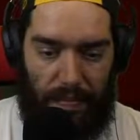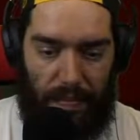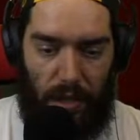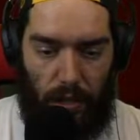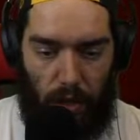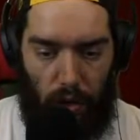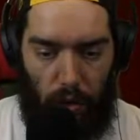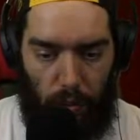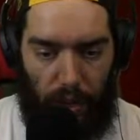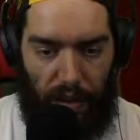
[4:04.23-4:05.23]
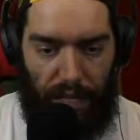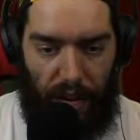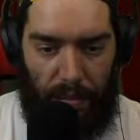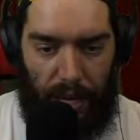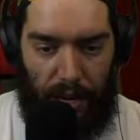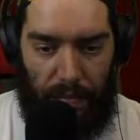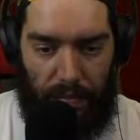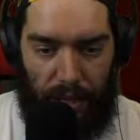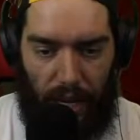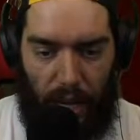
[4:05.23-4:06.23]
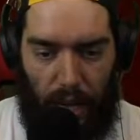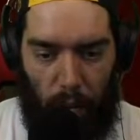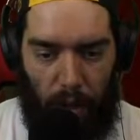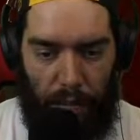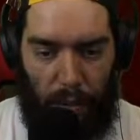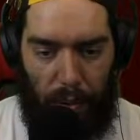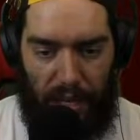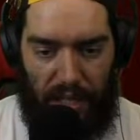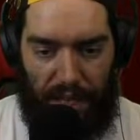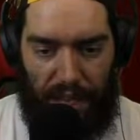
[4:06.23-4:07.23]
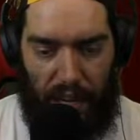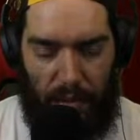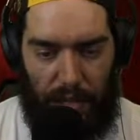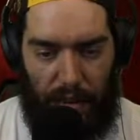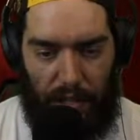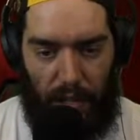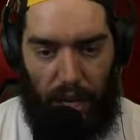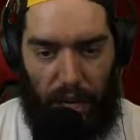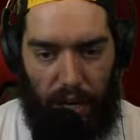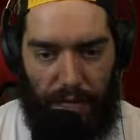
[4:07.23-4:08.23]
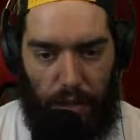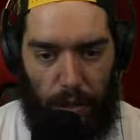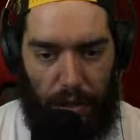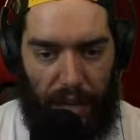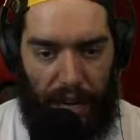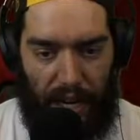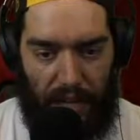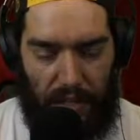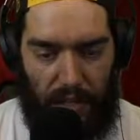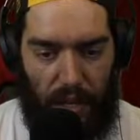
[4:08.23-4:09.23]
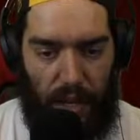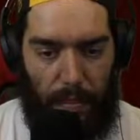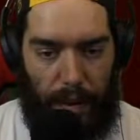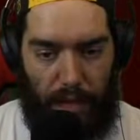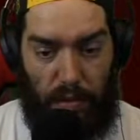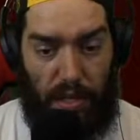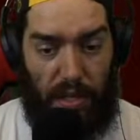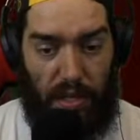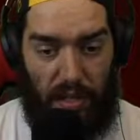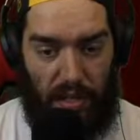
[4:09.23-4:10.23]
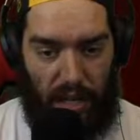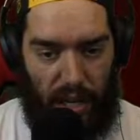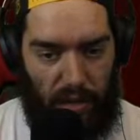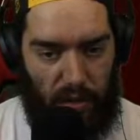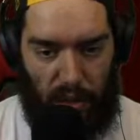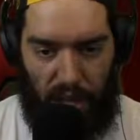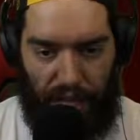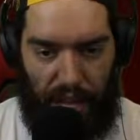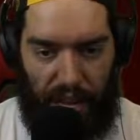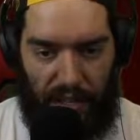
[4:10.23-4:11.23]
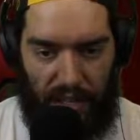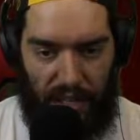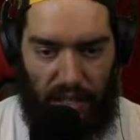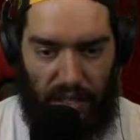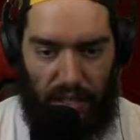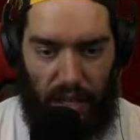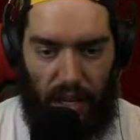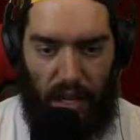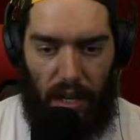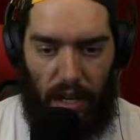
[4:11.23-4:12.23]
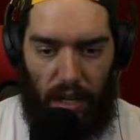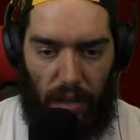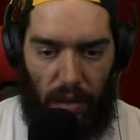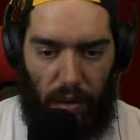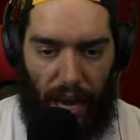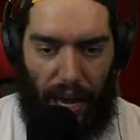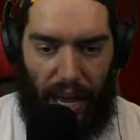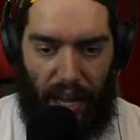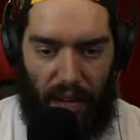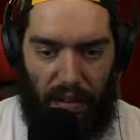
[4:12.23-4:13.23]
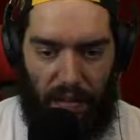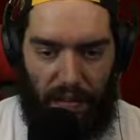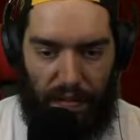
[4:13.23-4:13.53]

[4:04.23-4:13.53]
So we have Venom there. 1 point into Fade was actually enough to get us max resistances and health, so we left that as is. You have